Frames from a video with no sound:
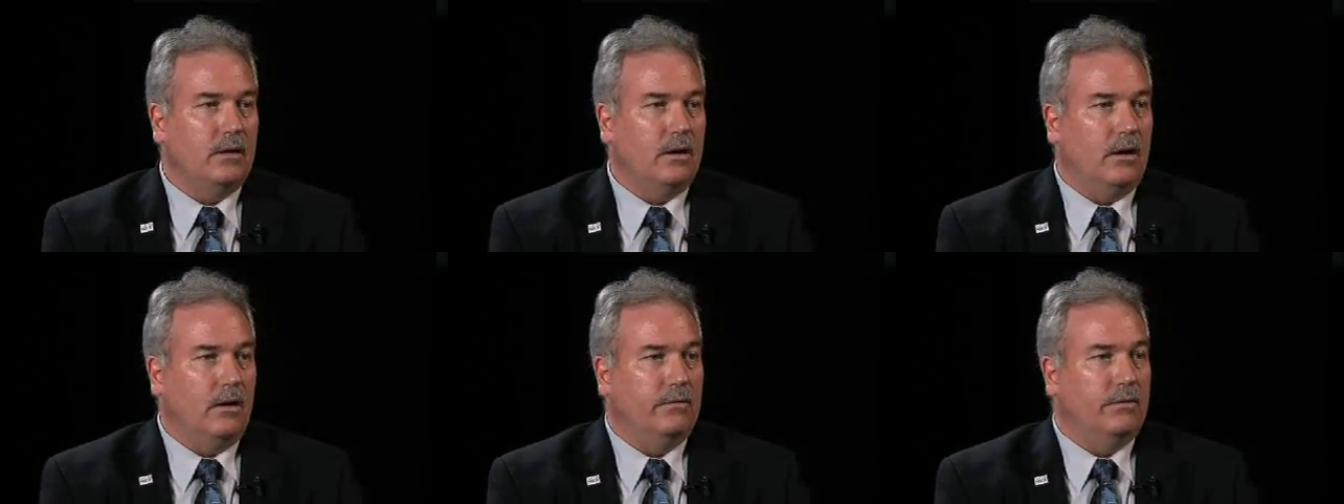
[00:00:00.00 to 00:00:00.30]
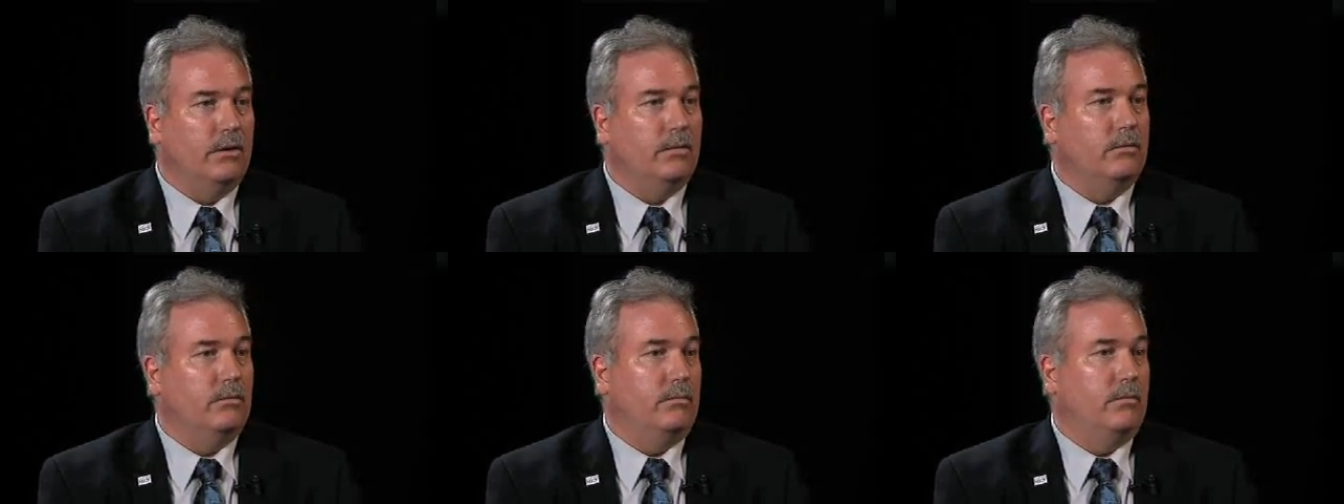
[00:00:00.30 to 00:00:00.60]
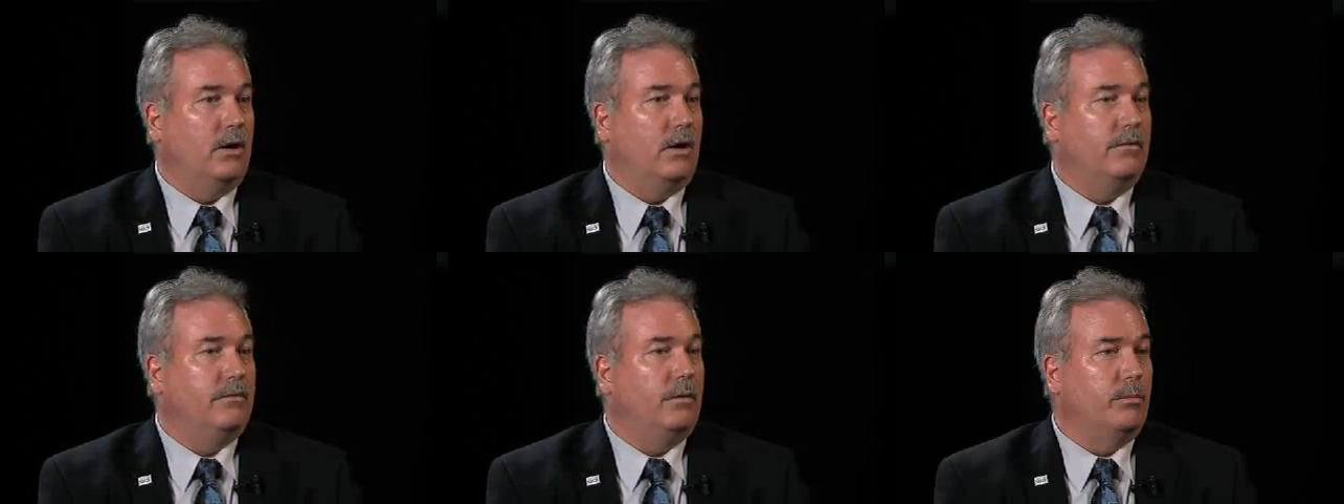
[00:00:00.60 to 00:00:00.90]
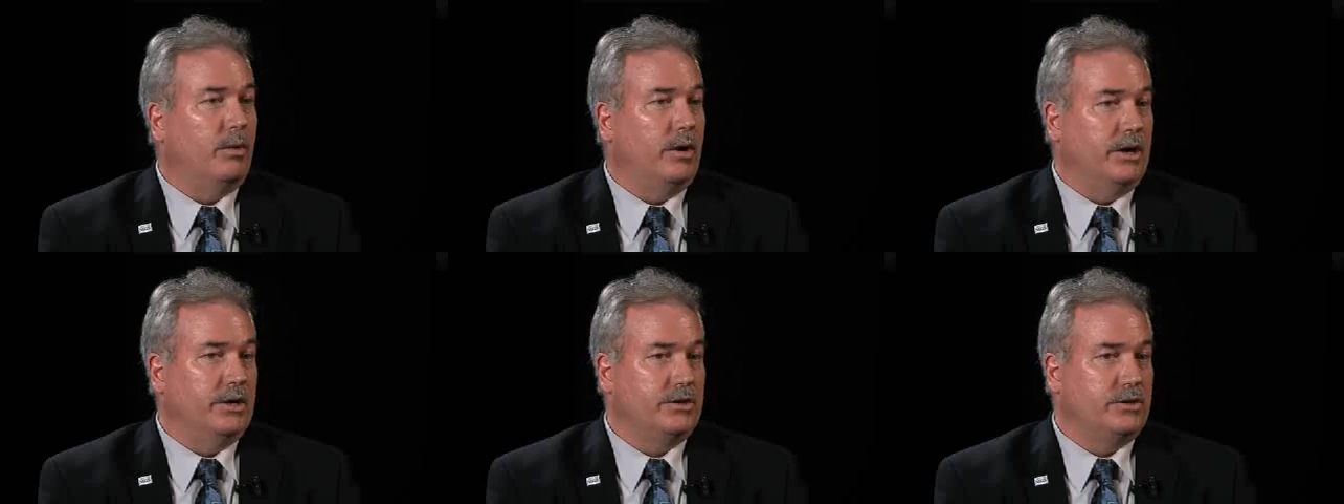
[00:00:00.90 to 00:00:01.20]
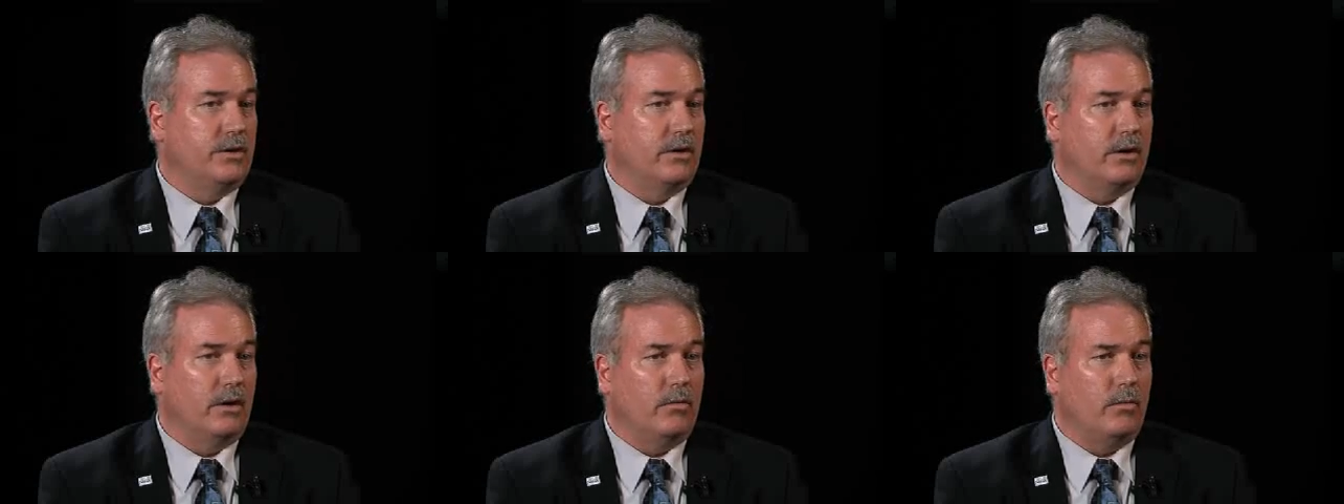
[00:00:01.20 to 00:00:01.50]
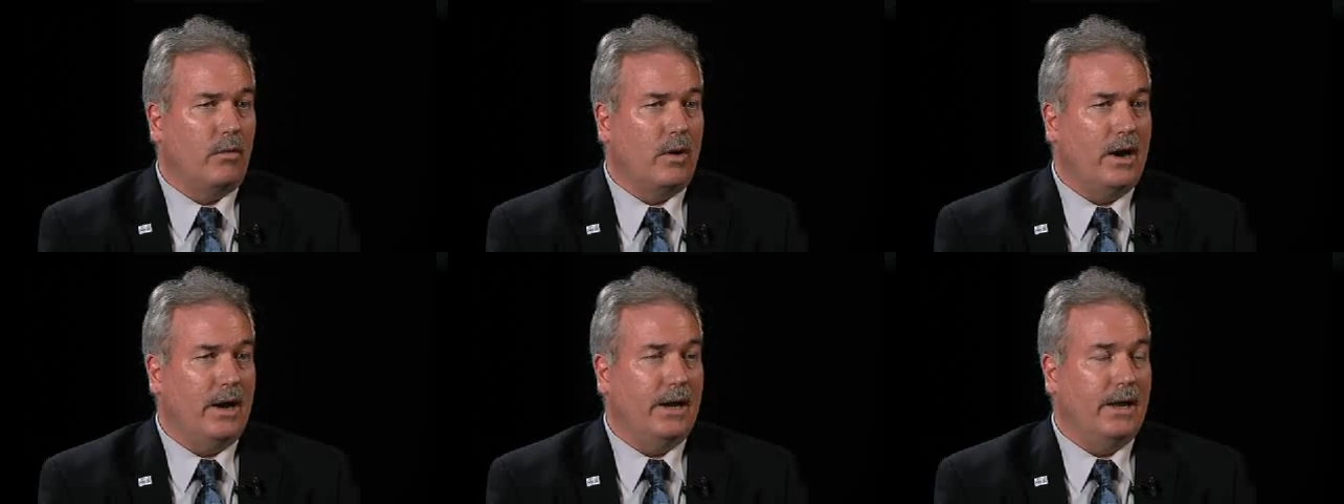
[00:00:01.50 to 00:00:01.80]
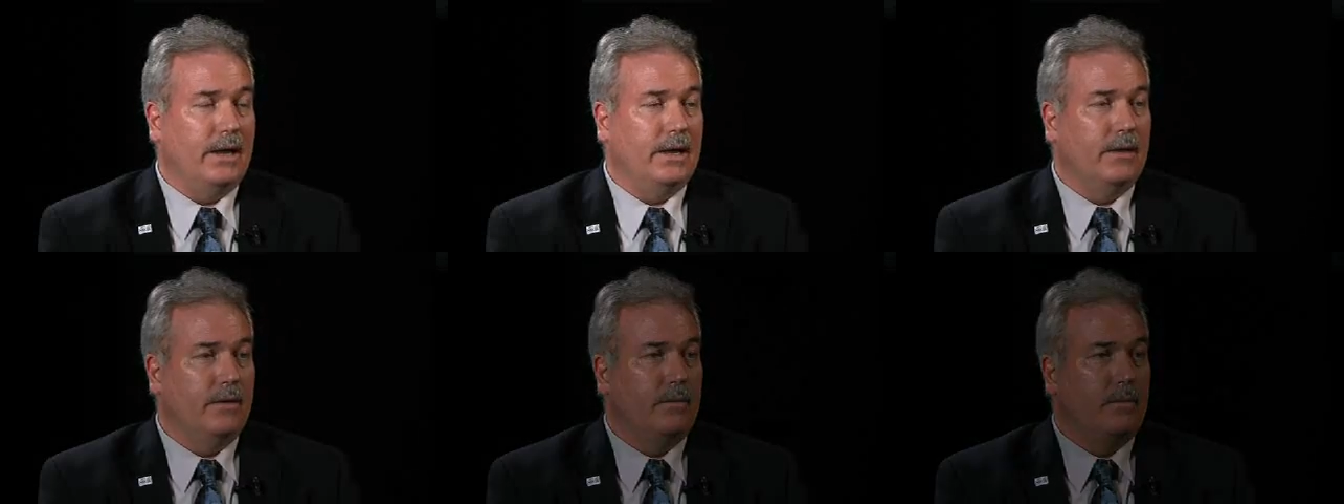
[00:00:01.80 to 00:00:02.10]
of the branch circuit
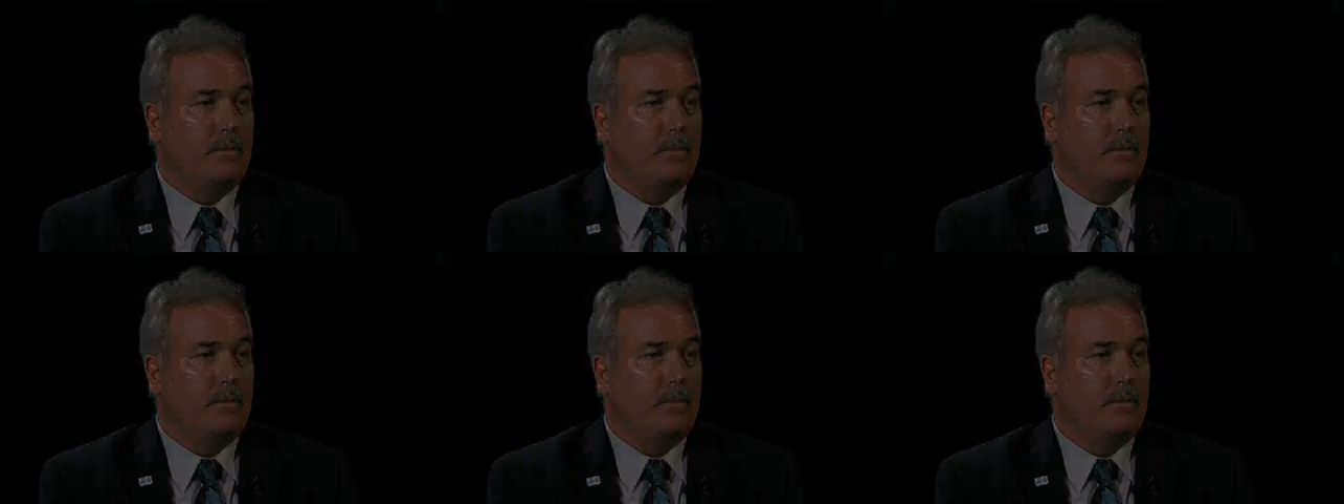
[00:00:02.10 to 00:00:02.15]
rating.